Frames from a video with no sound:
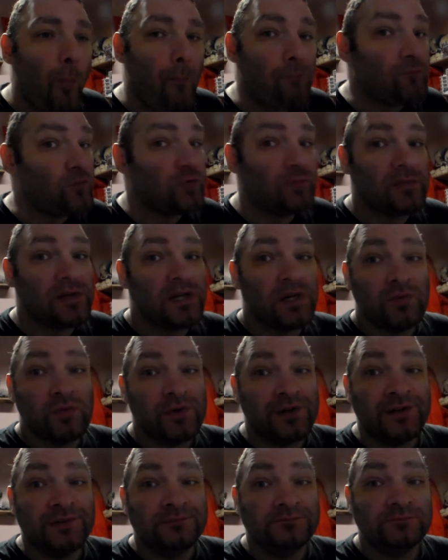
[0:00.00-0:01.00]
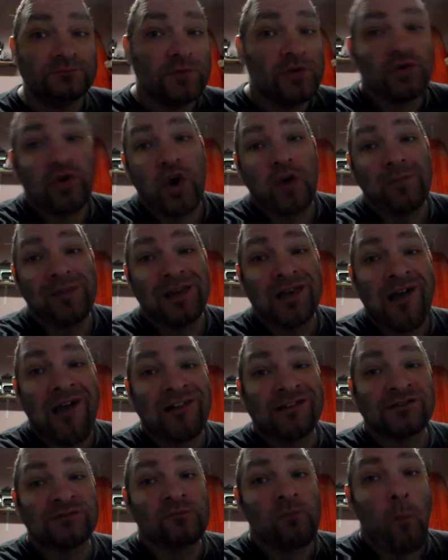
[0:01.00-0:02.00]
Normally I would. You know me,
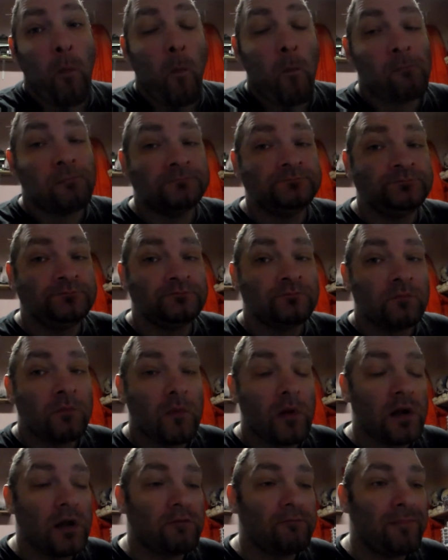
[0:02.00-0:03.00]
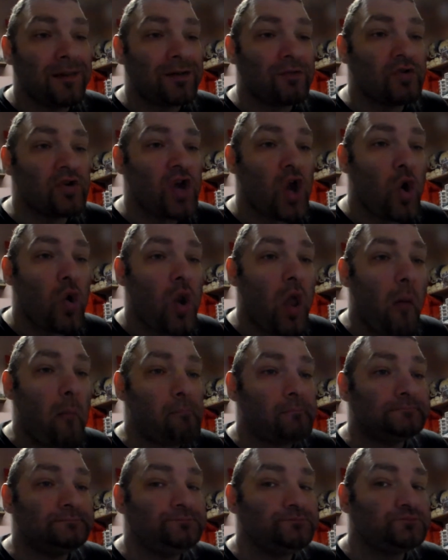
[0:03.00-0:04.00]
guys. I love my granola.
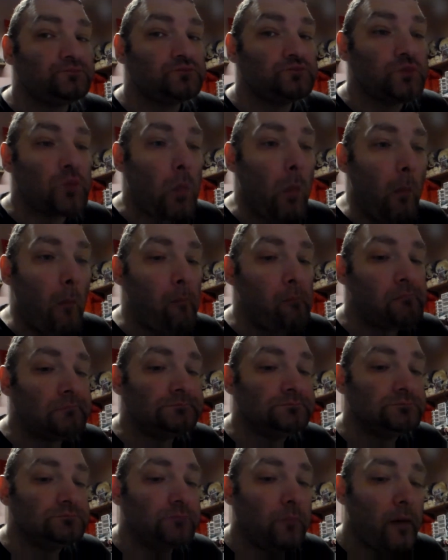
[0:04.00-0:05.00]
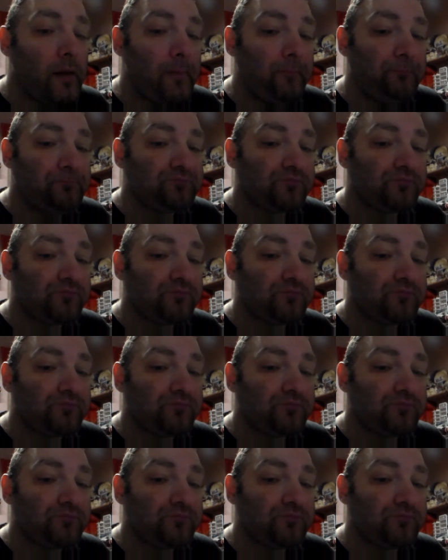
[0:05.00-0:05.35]
But